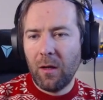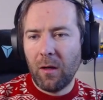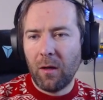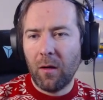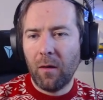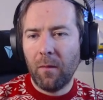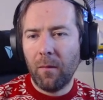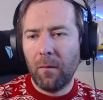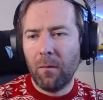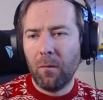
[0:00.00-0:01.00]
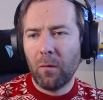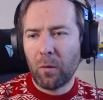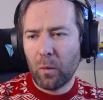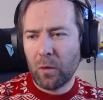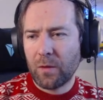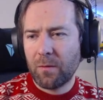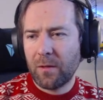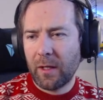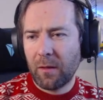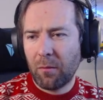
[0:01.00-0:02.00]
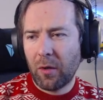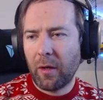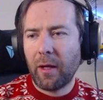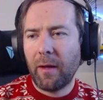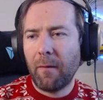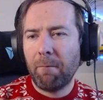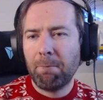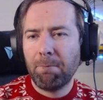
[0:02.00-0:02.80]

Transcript: What was the second part again?